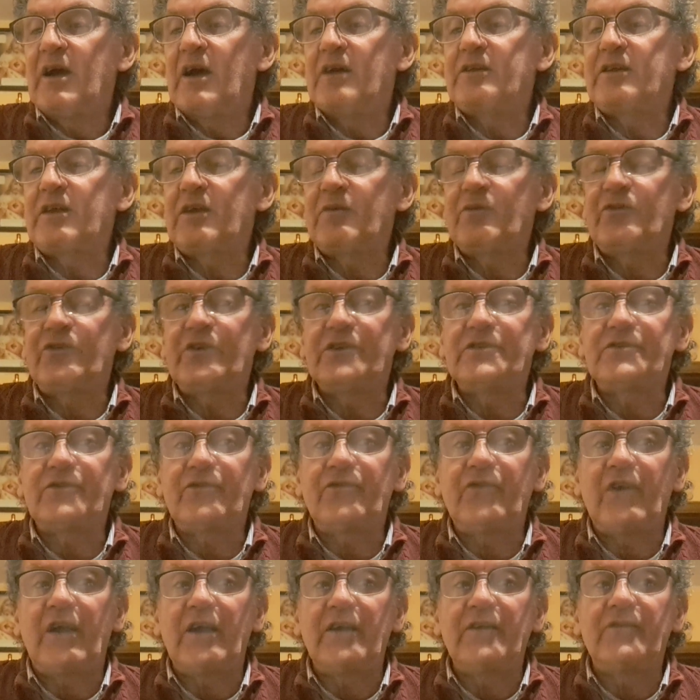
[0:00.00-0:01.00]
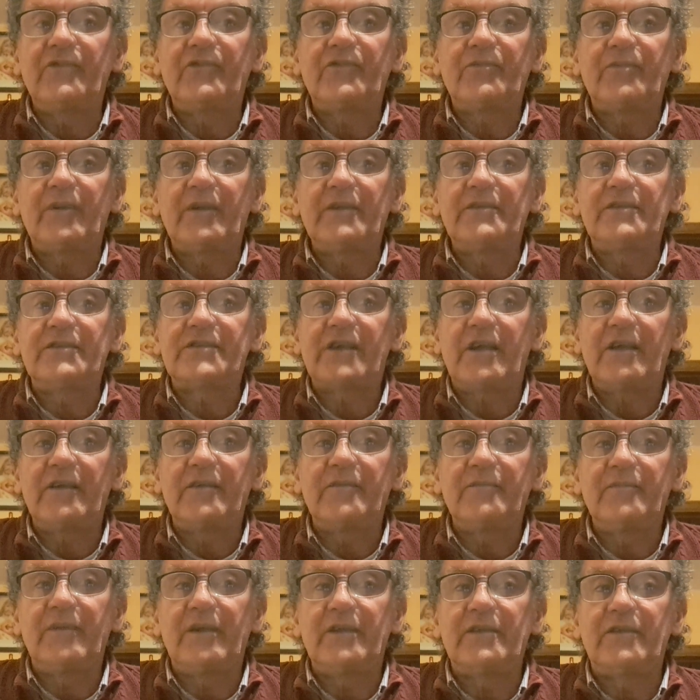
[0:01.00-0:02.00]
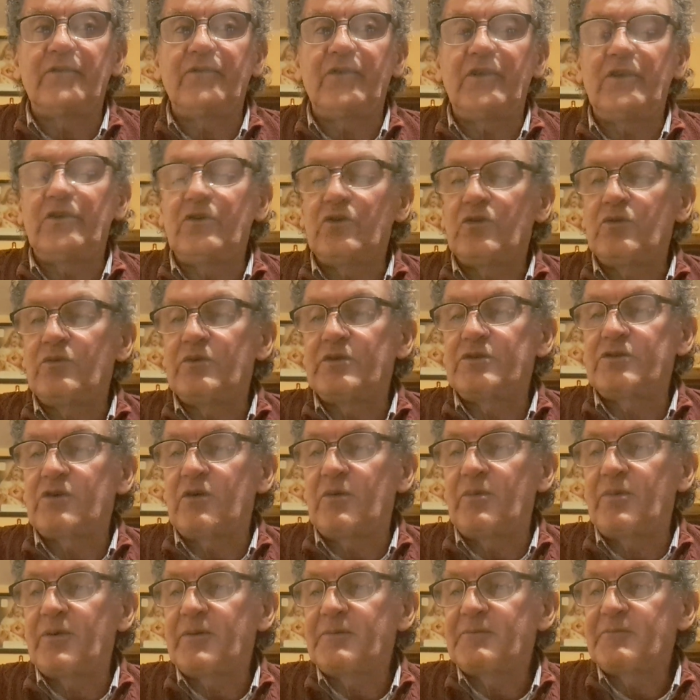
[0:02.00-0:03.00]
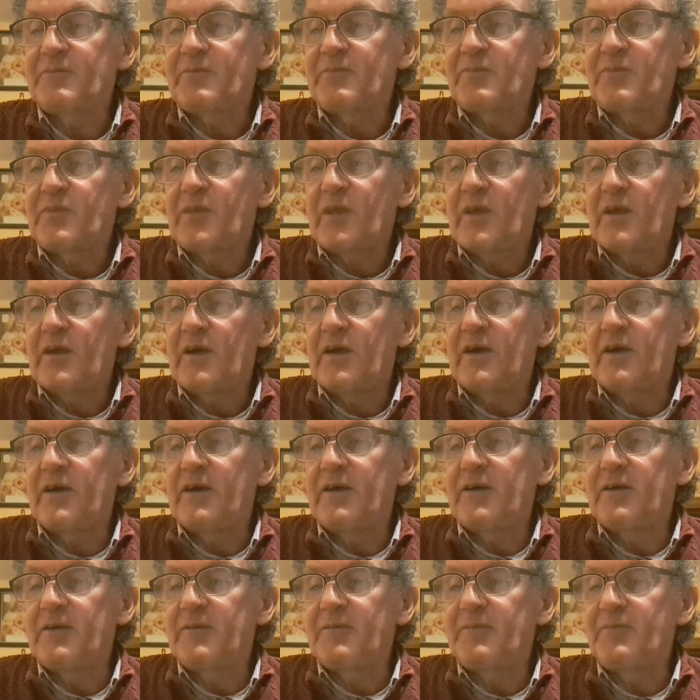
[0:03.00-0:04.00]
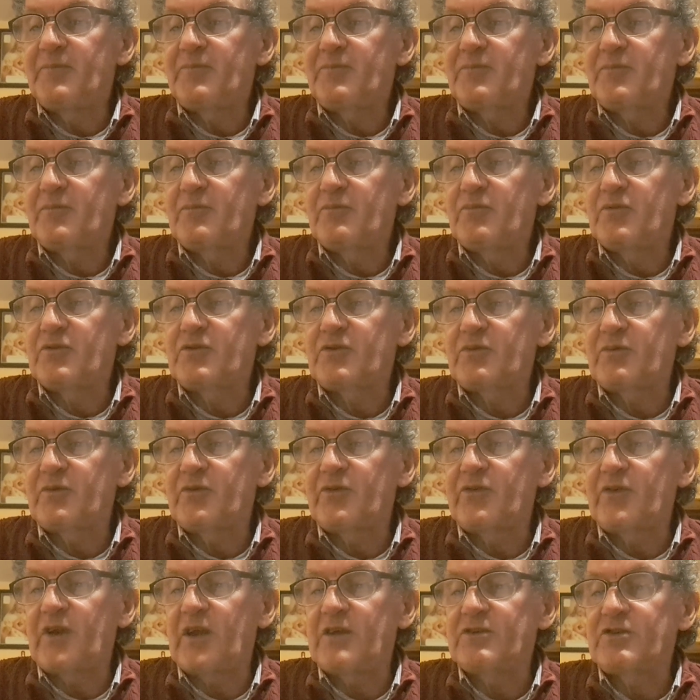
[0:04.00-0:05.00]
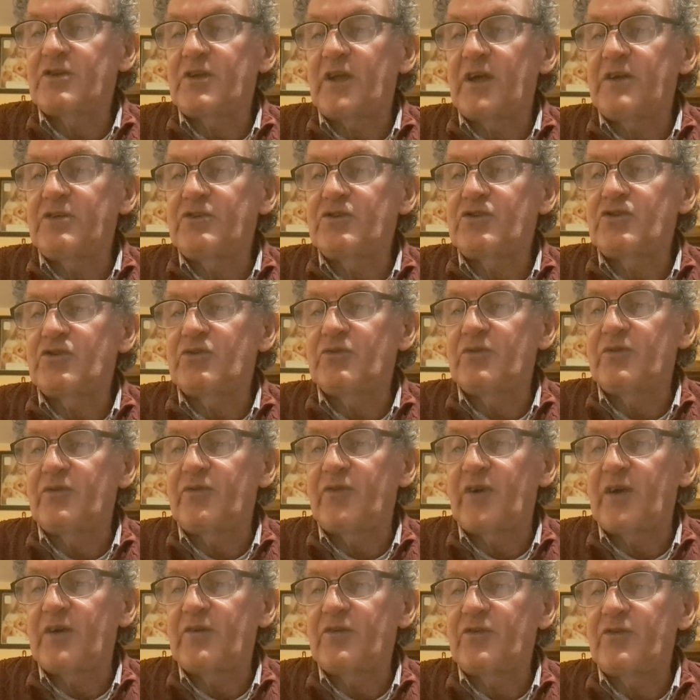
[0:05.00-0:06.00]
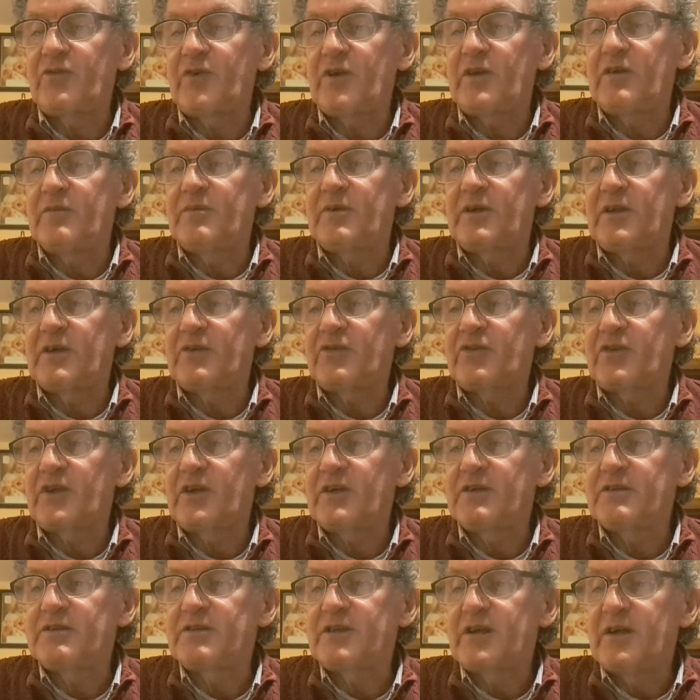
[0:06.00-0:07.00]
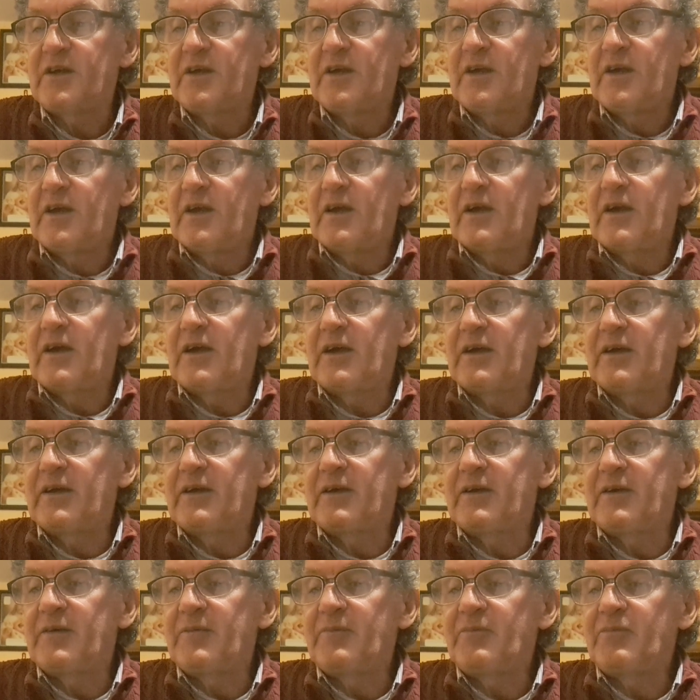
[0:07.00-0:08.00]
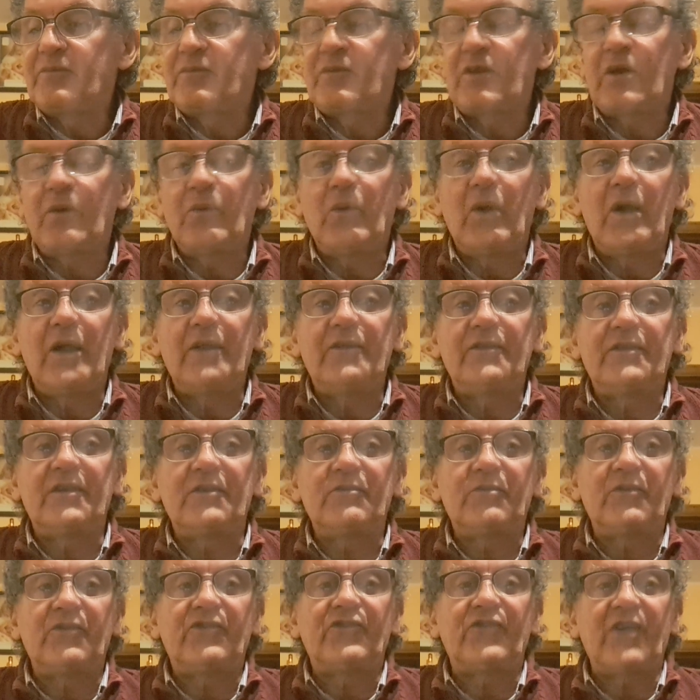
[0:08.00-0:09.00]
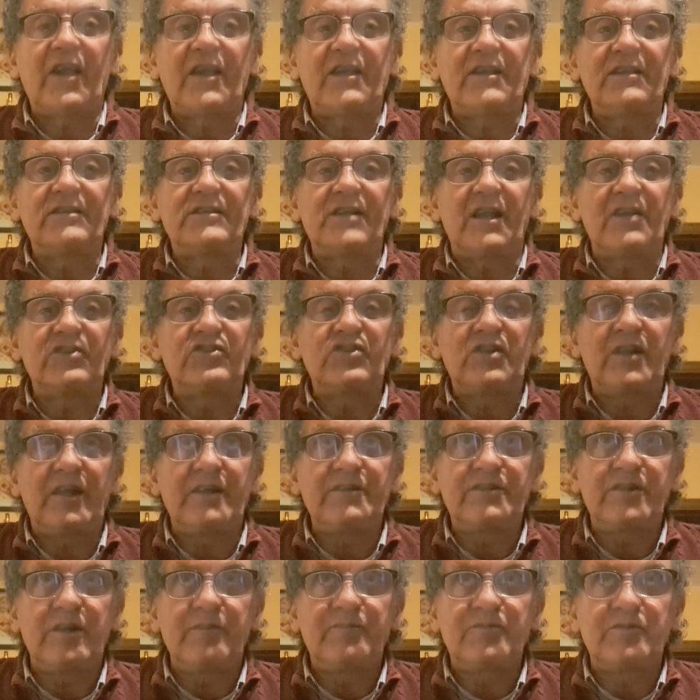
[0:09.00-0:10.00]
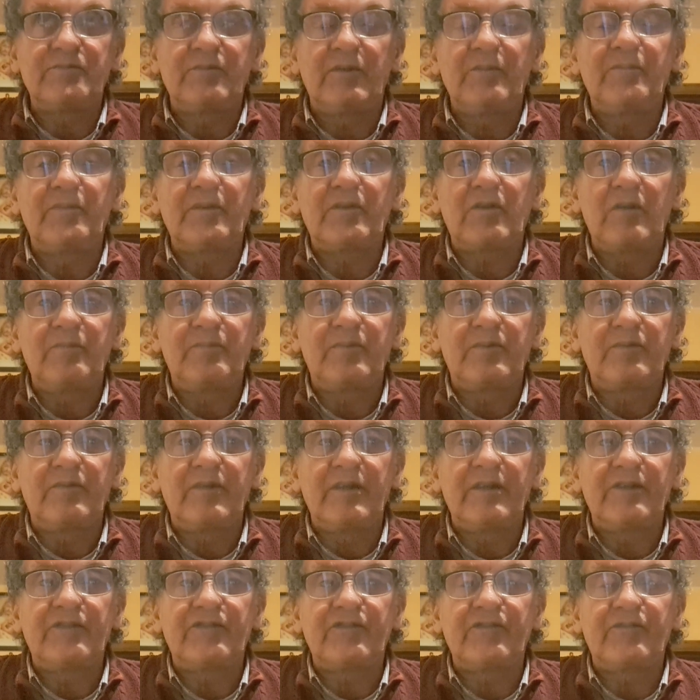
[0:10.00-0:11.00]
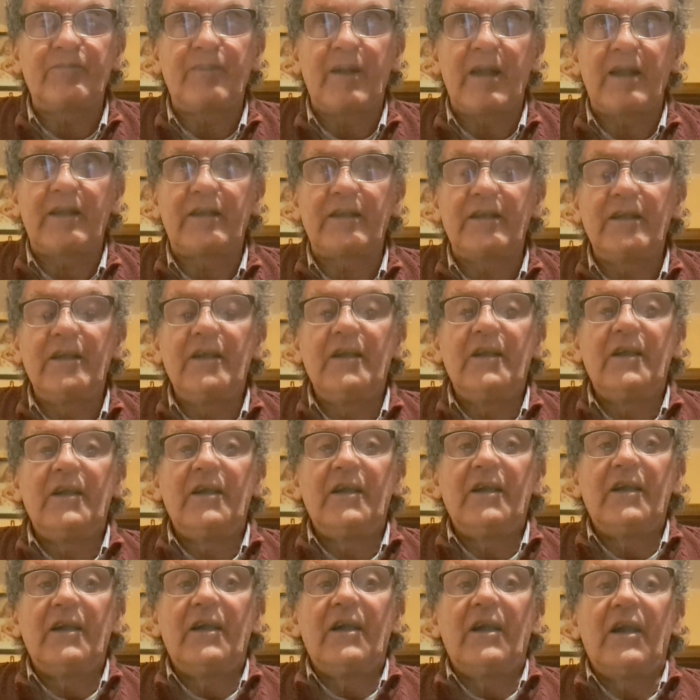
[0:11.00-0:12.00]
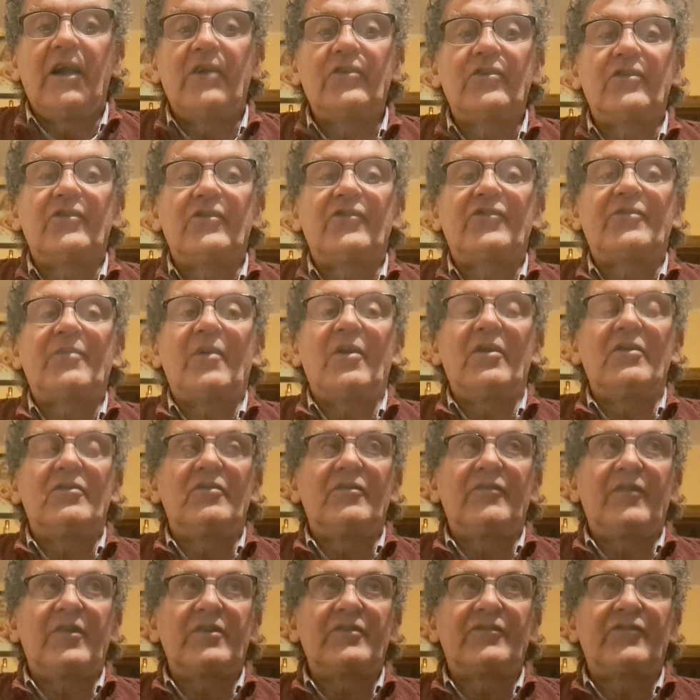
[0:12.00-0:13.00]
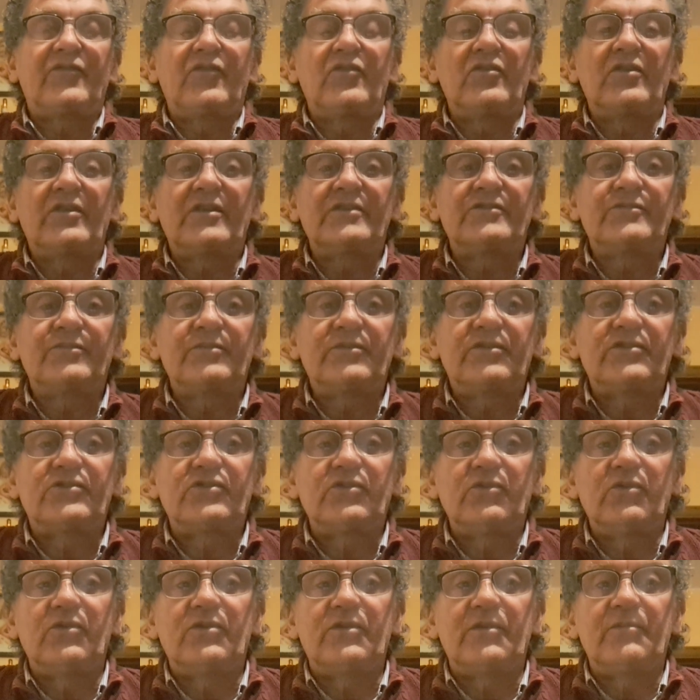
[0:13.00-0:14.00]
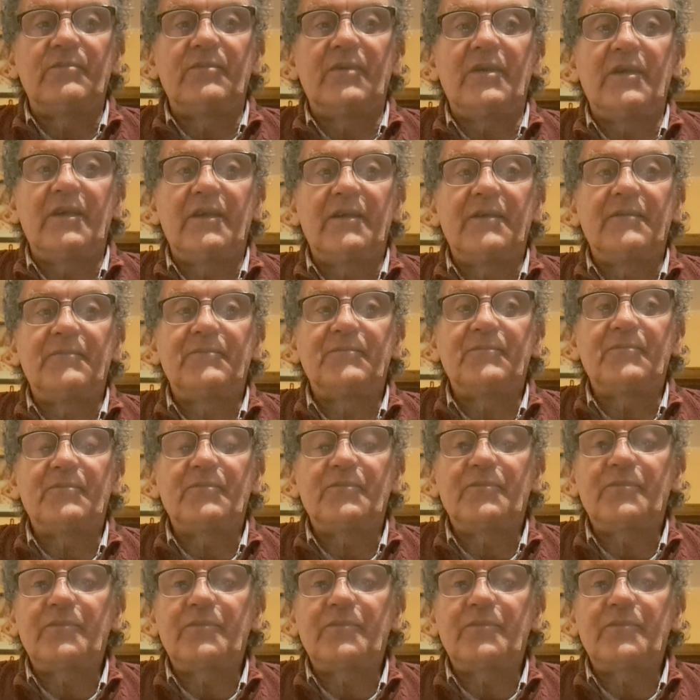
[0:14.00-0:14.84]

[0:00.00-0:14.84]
I think he was into 5s by the time the video went up. But there was a lot of 92 and 5s available last night. The one that was second, actually, I tipped him up a couple of races back. I done a small reverse forecast with the two of them